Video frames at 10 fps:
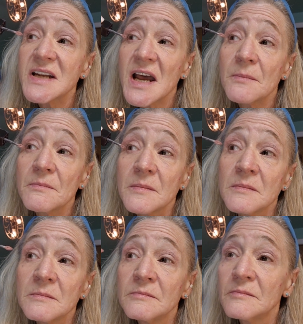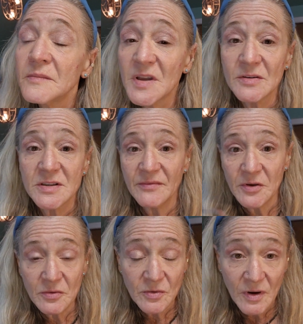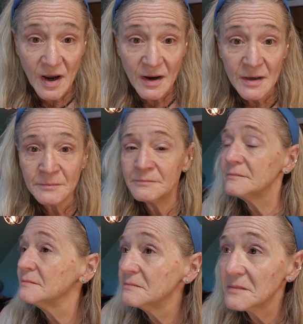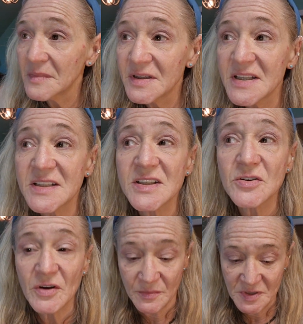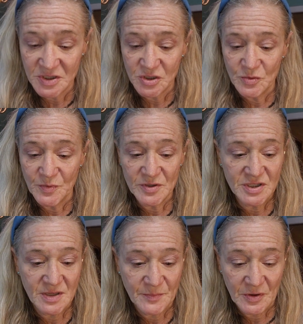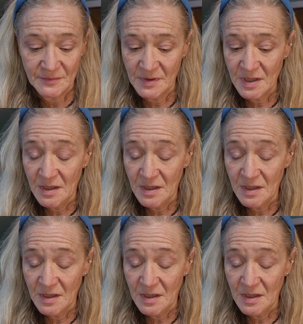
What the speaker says: step. Those of you who are, this is going to be super simple.